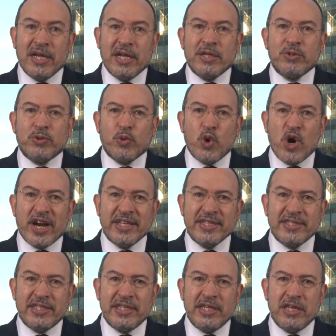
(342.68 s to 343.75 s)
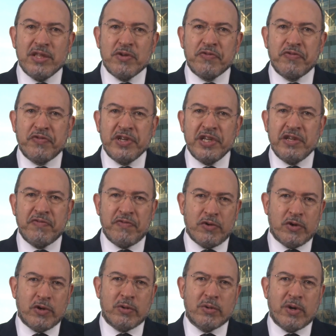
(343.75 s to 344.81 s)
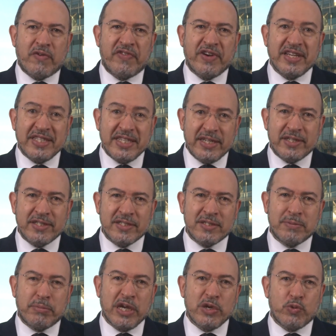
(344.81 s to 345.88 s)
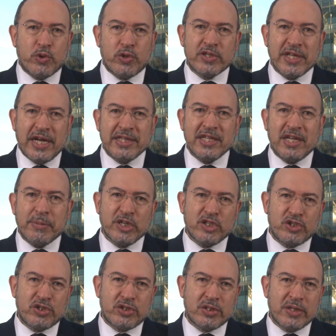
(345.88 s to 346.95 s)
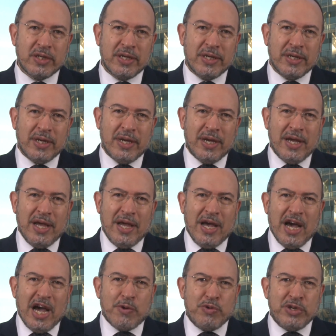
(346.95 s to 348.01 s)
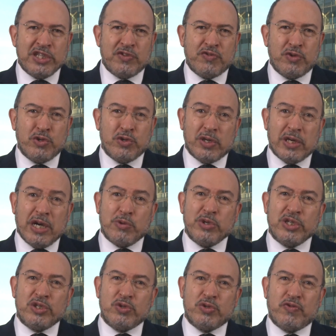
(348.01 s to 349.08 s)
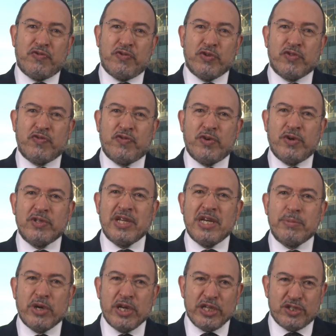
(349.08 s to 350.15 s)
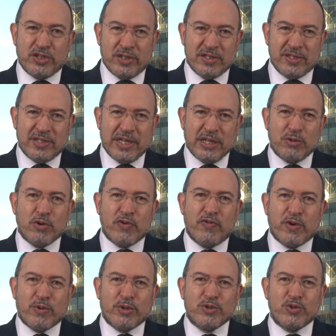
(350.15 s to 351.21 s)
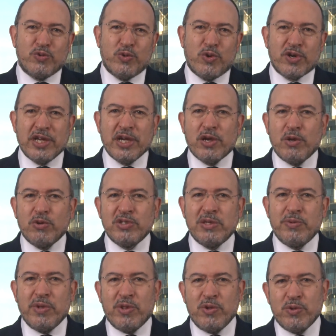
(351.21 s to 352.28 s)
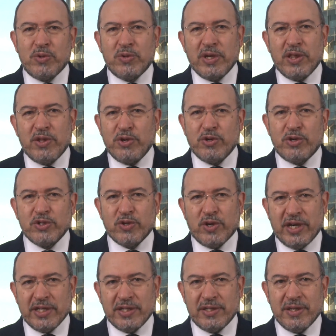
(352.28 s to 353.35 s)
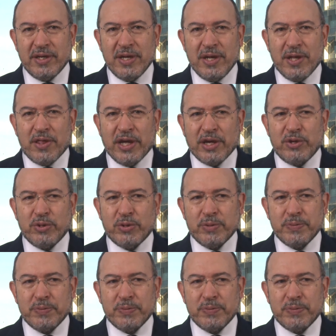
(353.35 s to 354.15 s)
to guarantee the free flow of ideas by word and image. I wish you fruitful deliberations and look forward to working closely with you in the years ahead. Thank you.